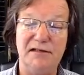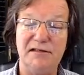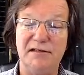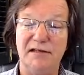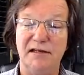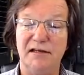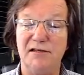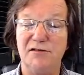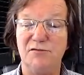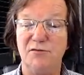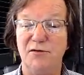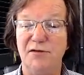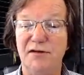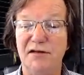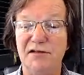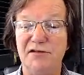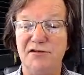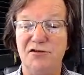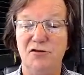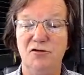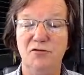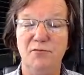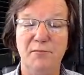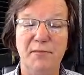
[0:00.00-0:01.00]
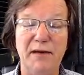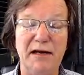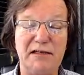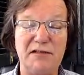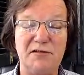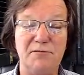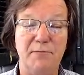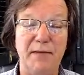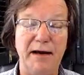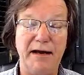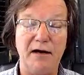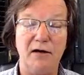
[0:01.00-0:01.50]
things were these two
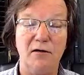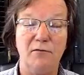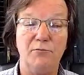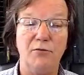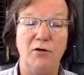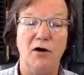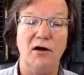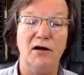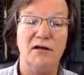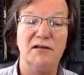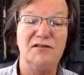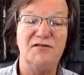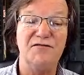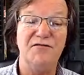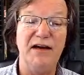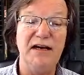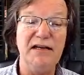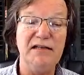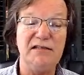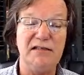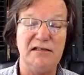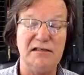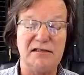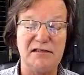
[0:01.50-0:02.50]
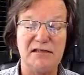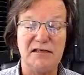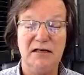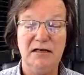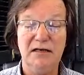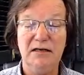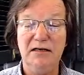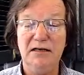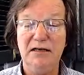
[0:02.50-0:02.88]
mixed metal bronze vases,